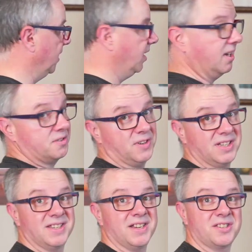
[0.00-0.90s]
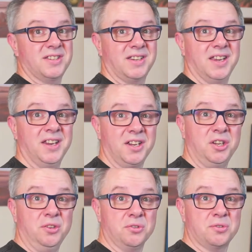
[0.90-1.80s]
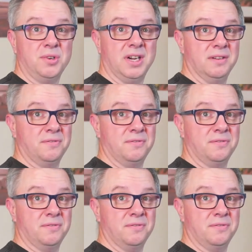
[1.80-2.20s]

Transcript: it's fantastic. And I can also have